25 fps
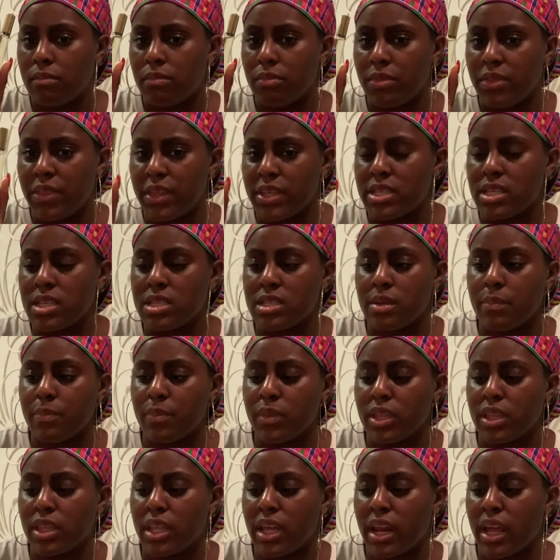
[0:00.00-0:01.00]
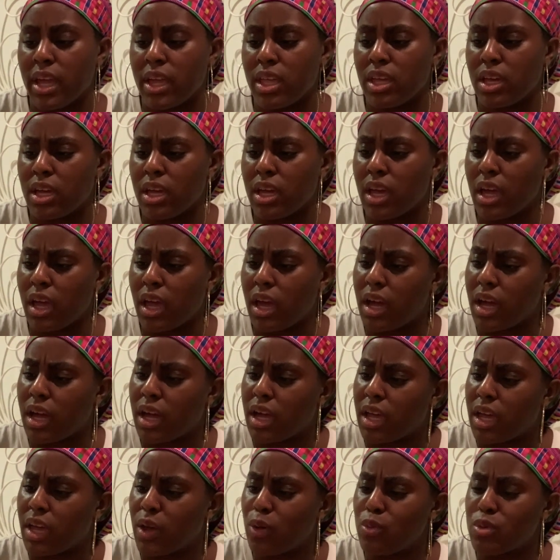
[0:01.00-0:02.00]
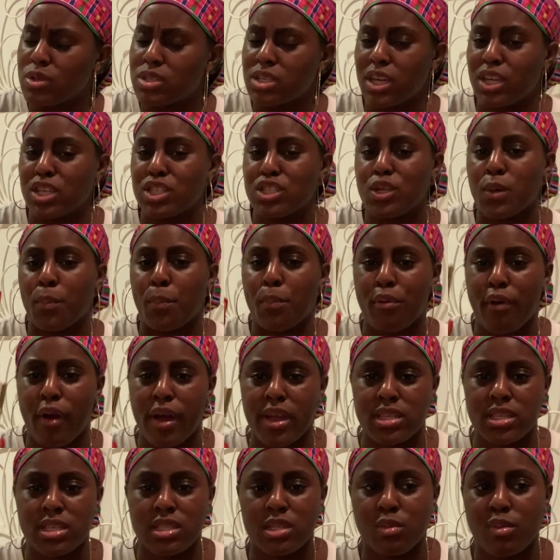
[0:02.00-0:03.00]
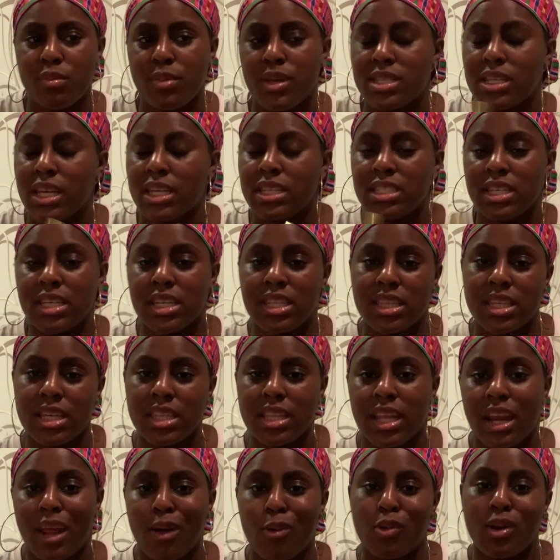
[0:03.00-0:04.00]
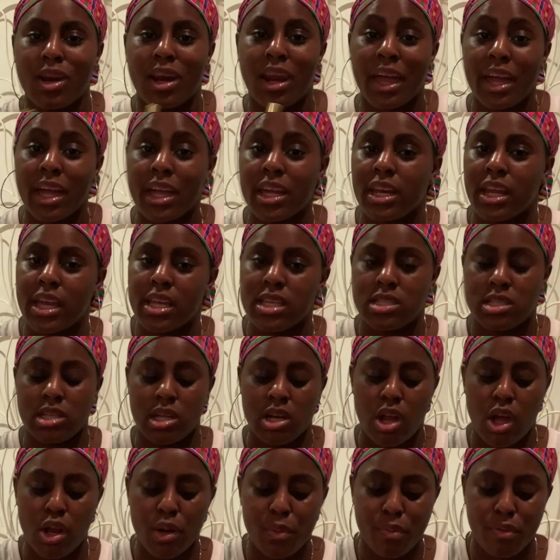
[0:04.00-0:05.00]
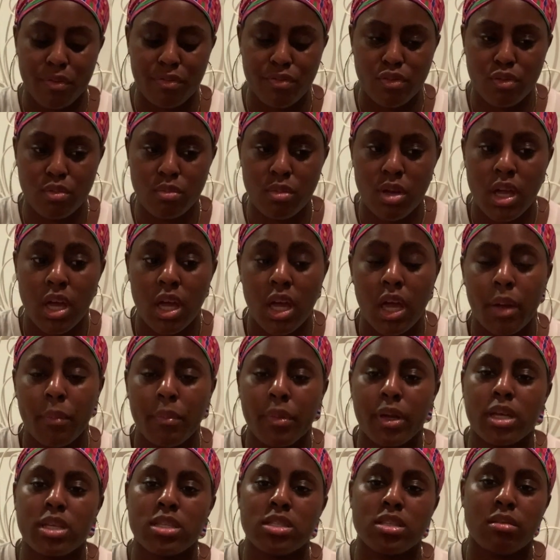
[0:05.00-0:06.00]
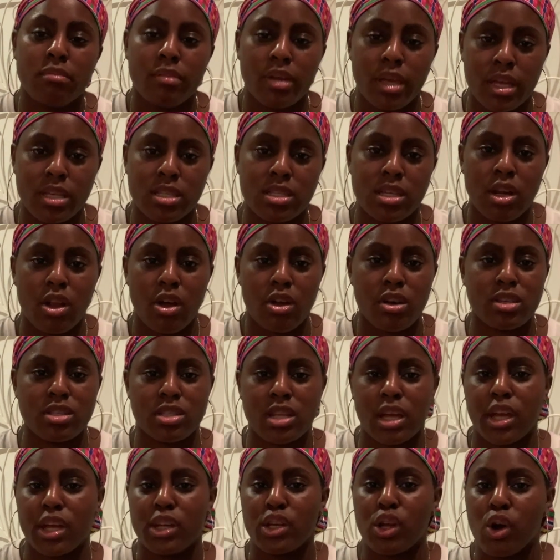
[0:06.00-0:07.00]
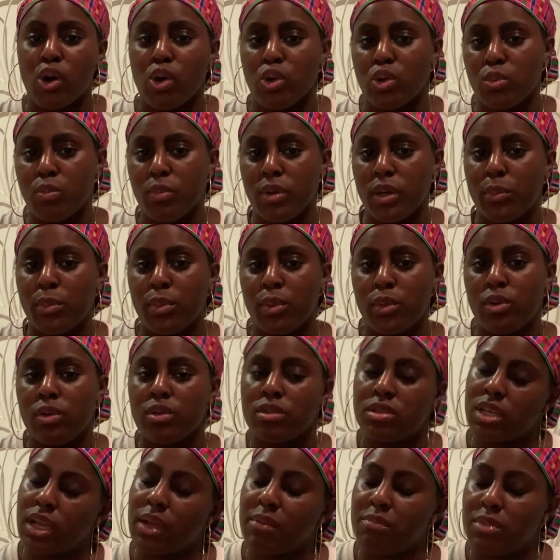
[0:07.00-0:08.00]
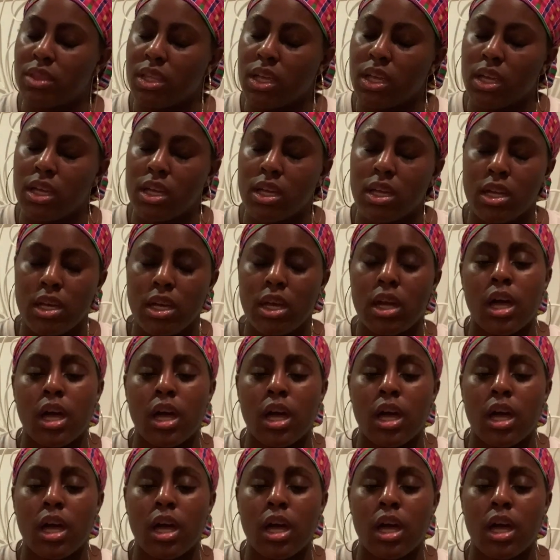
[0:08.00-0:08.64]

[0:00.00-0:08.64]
this is something that it was, like, surprising to me because I didn't think that I would like an Estee Lauder perfume, because to me, Estee Lauder is, like, an old people type thing.